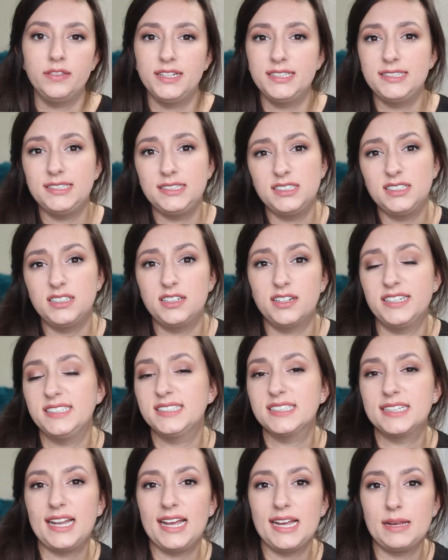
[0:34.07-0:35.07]
This is a
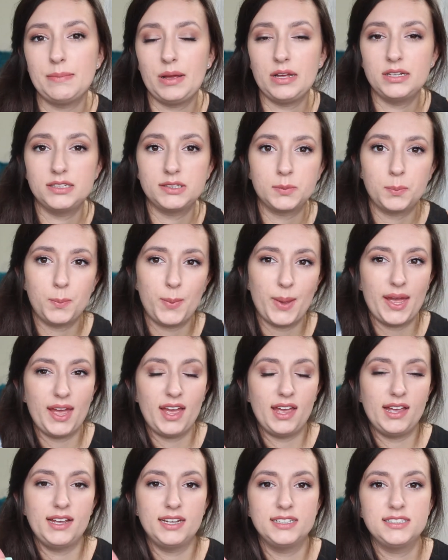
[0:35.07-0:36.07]
nice clay mask,
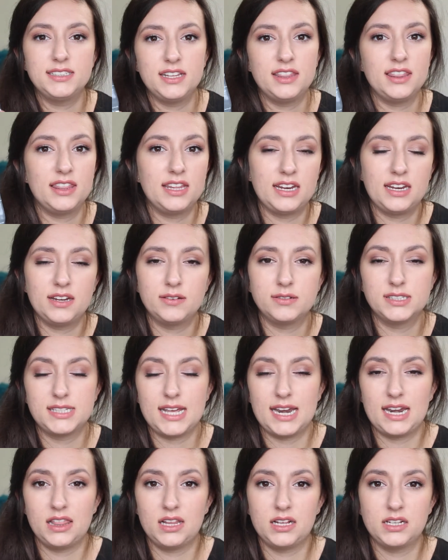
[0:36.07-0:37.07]
but I didn't think it was
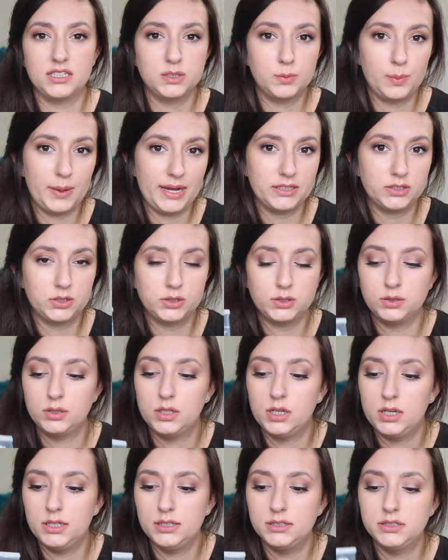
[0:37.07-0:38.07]
anything special,
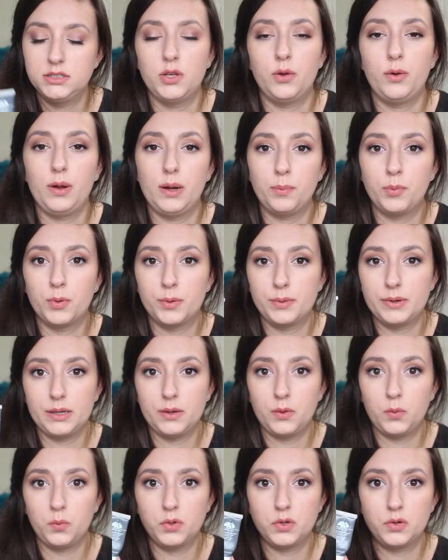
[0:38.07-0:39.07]
so I
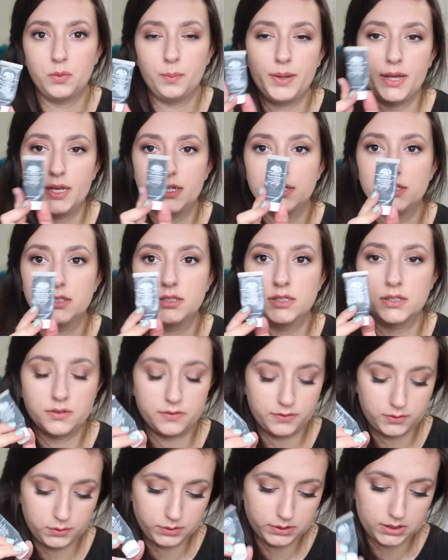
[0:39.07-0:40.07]
probably wouldn't purchase the
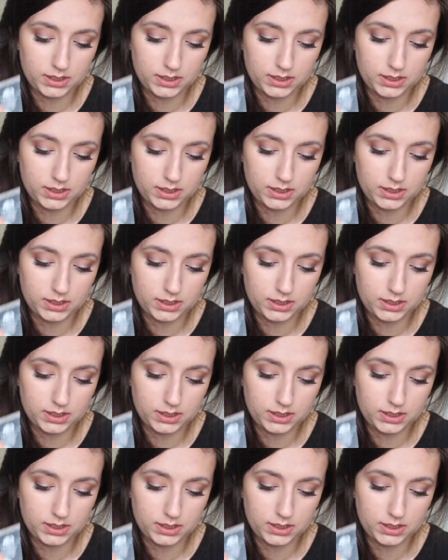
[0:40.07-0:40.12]
full